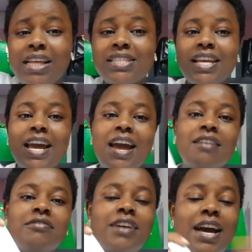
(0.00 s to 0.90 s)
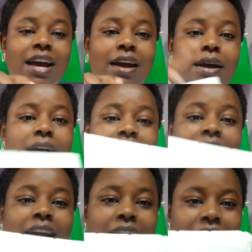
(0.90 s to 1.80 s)
let's say I have
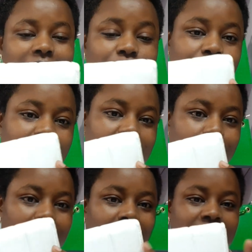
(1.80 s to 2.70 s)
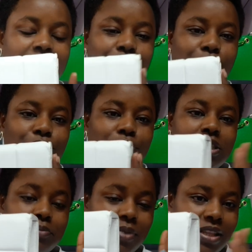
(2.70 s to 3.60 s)
other colors of this bag, I just want to
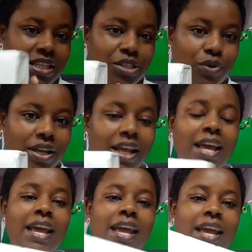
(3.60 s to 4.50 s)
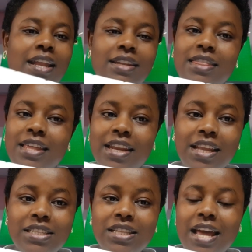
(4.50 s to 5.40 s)
display this one, and the
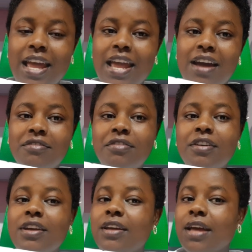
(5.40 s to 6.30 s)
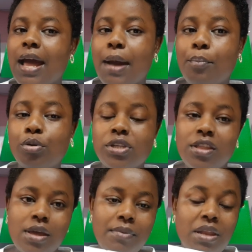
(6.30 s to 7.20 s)
rest I have put
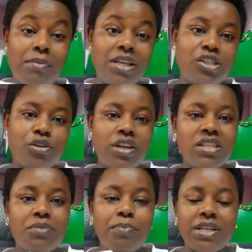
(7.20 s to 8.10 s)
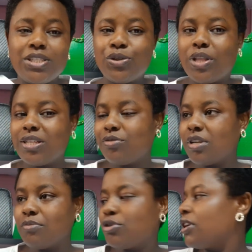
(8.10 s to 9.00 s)
them in my storage space. So that's
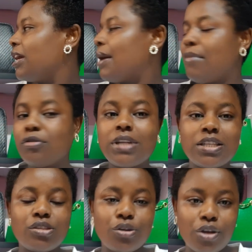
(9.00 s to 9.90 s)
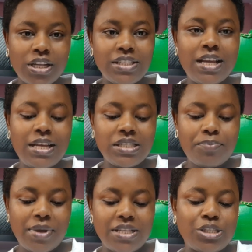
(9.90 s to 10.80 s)
what I'm talking about, a storage
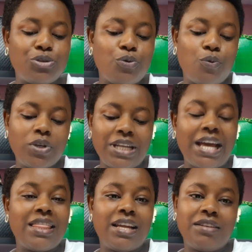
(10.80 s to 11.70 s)
space. So what are the